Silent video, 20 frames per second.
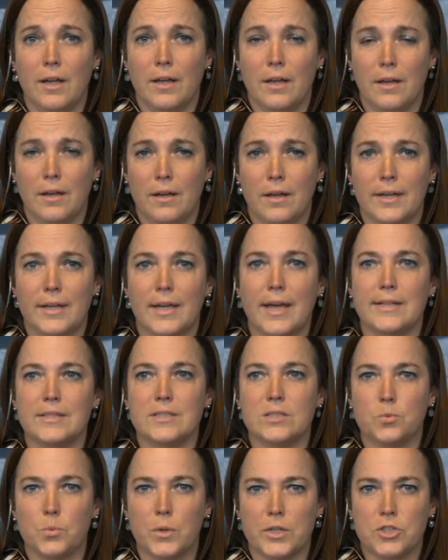
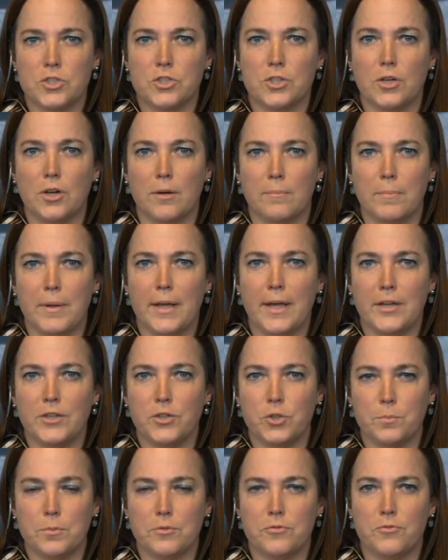against which to compare
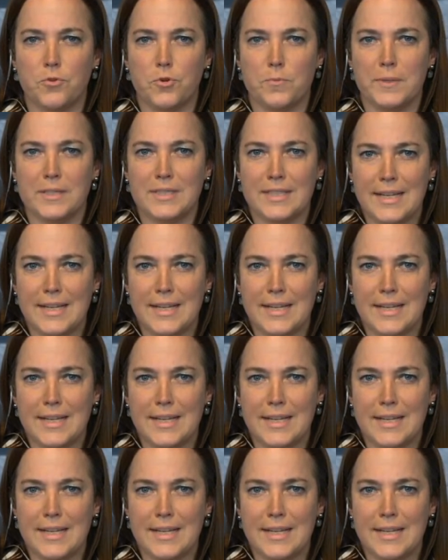your performance